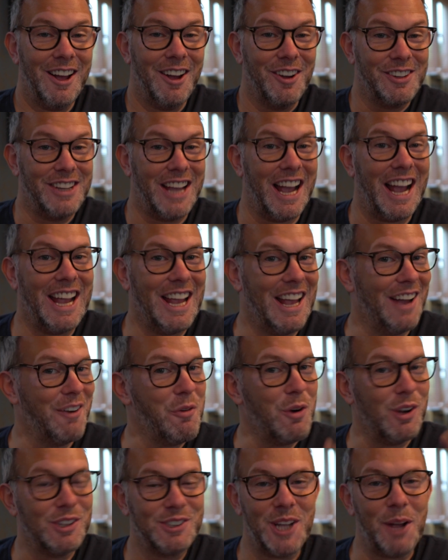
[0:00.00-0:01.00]
Okay,
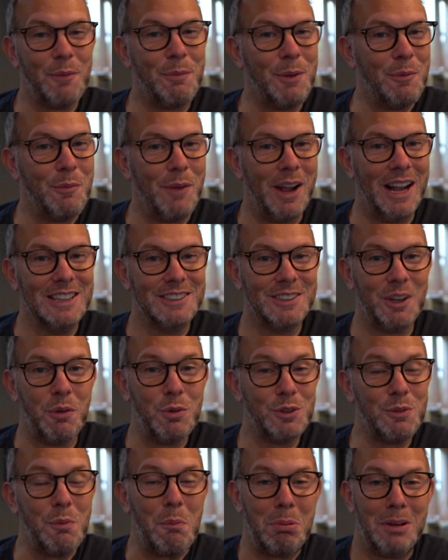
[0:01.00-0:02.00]
what's up, mates? I
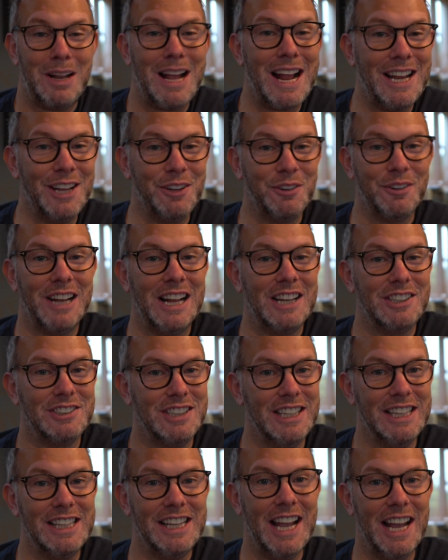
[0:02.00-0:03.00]
wasn't planning on
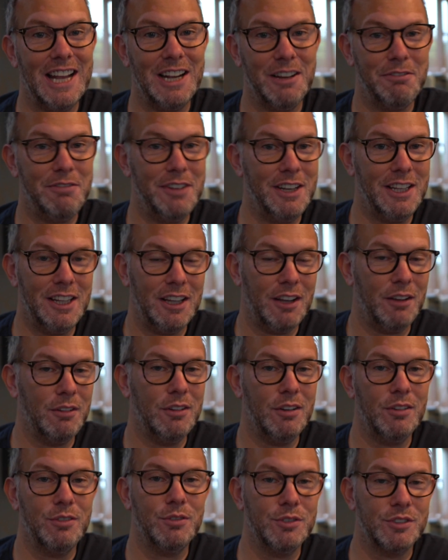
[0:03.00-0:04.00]
actually getting a video
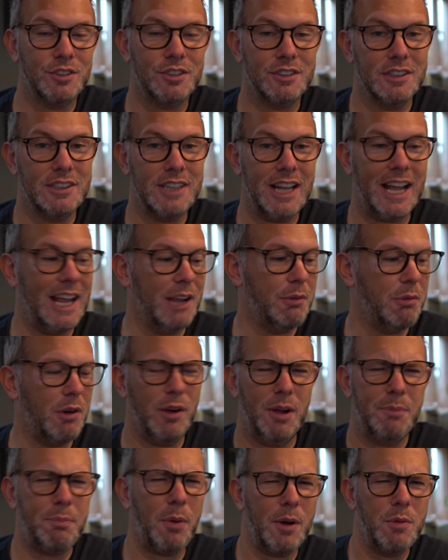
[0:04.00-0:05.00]
launched today.
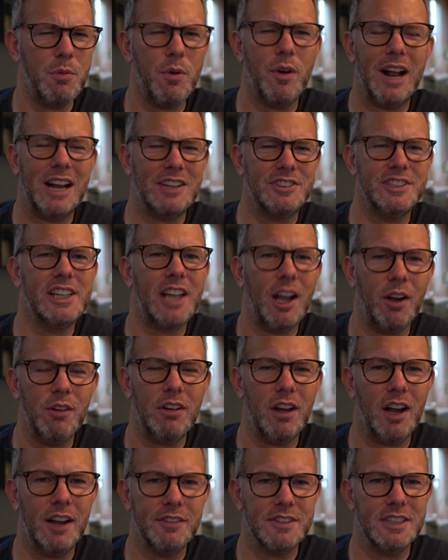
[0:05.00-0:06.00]
Well, it probably won't actually go
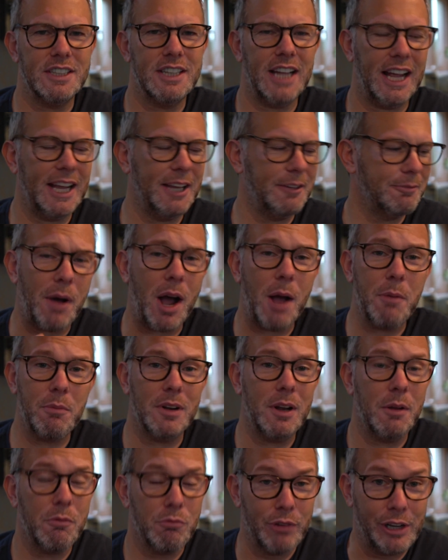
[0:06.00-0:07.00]
live today, but I'm
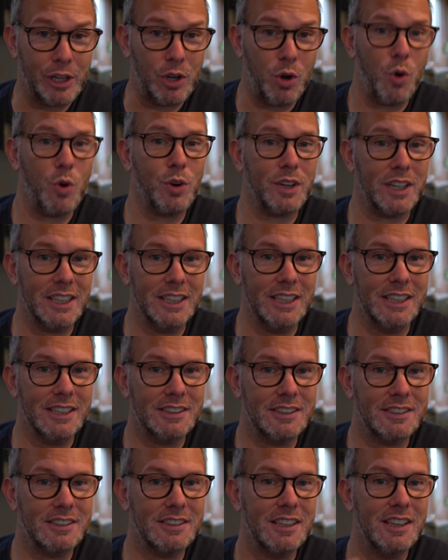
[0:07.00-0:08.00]
recording
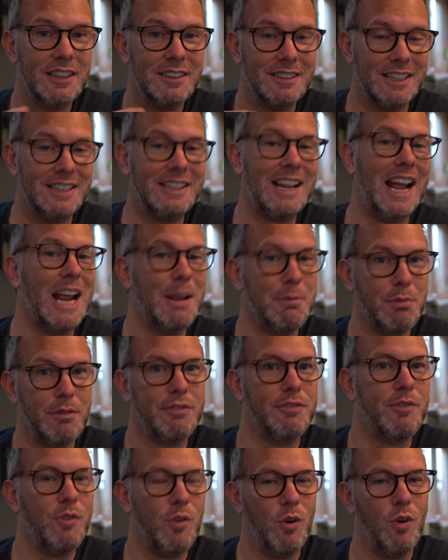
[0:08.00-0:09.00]
this the day
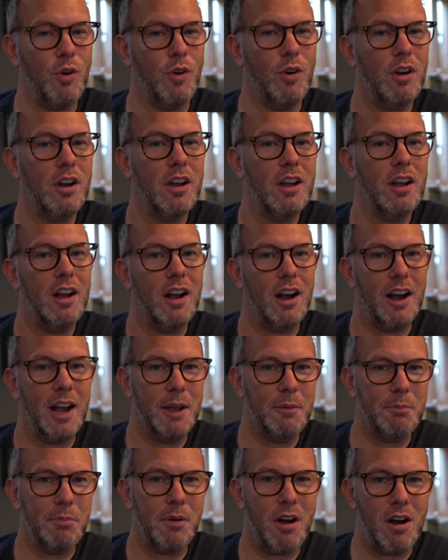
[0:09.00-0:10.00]
before I
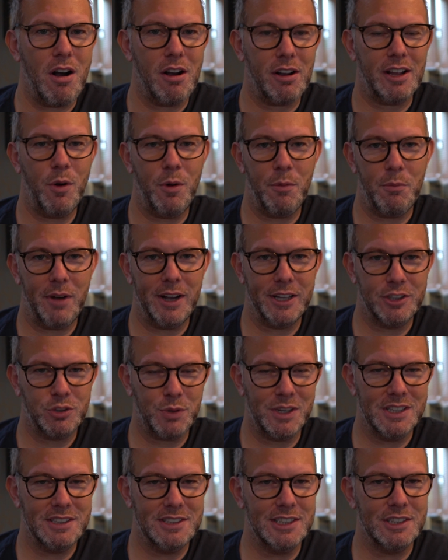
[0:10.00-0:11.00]
embark on my
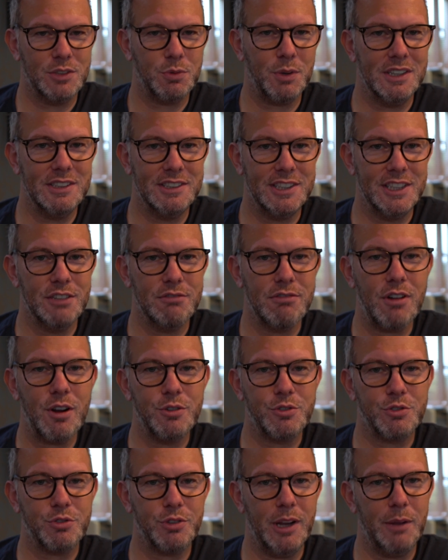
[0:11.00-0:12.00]
2020
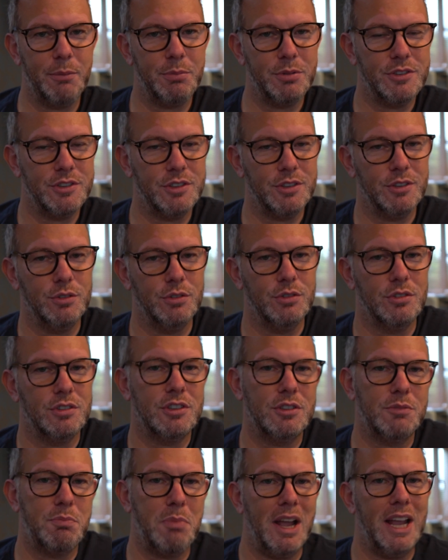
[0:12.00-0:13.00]
road trip to
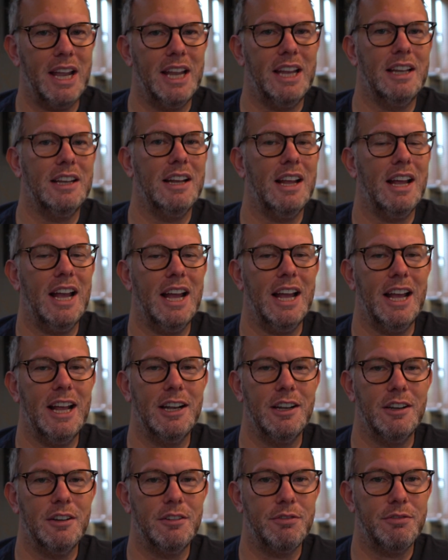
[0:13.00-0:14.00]
Spain
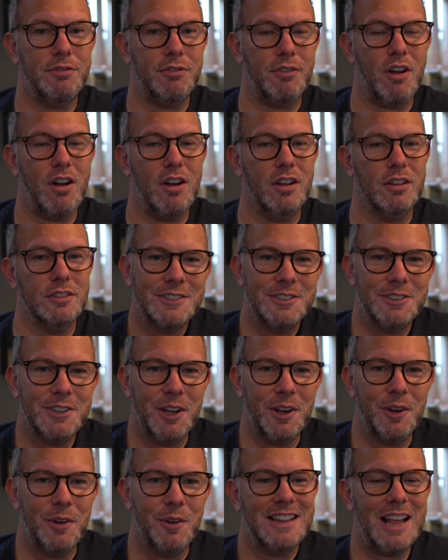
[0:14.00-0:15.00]
and France.
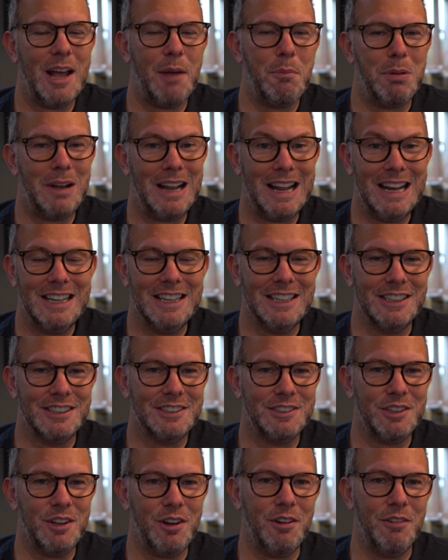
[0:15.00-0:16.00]
So that
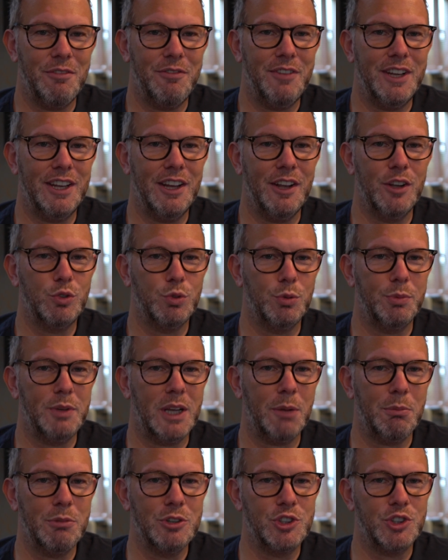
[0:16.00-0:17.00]
playlist of videos will be
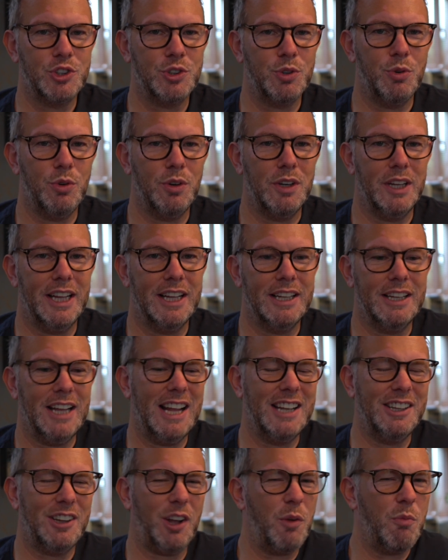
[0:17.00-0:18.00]
coming shortly.
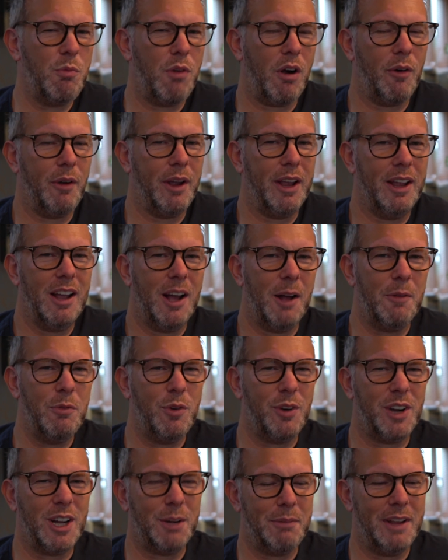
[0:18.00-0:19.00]
And don't worry, I'm
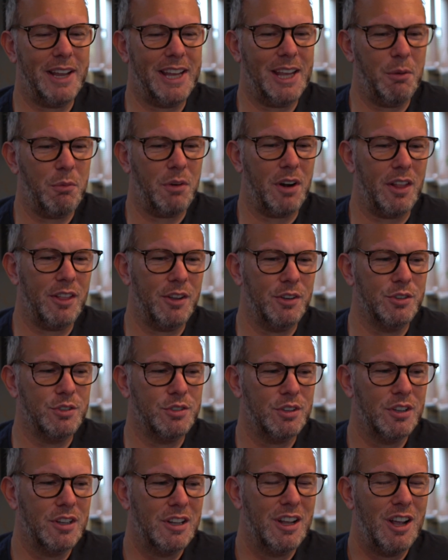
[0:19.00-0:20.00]
not going to make it one of
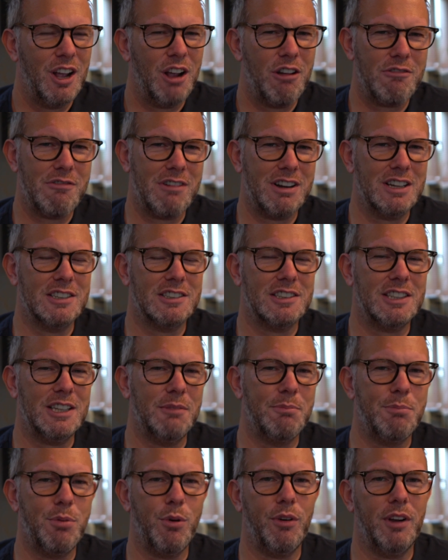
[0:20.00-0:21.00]
those
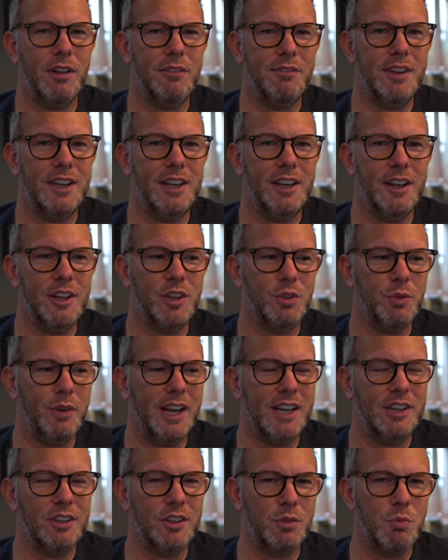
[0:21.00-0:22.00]
horrendously boring videos where
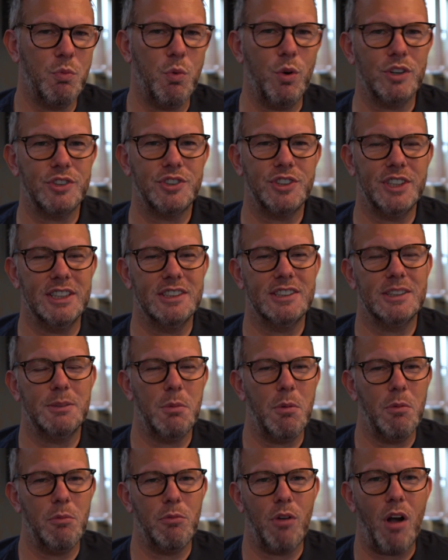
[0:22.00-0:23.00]
you're just watching
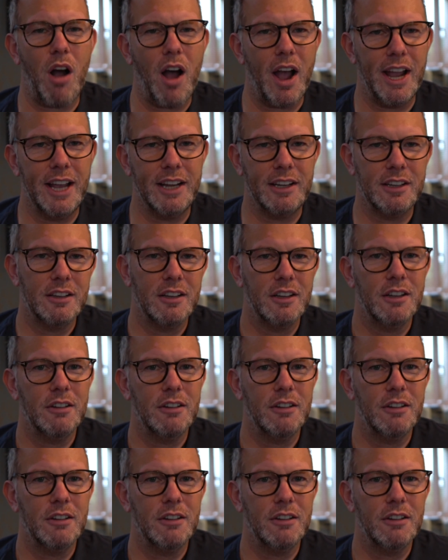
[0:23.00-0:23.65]
someone ride.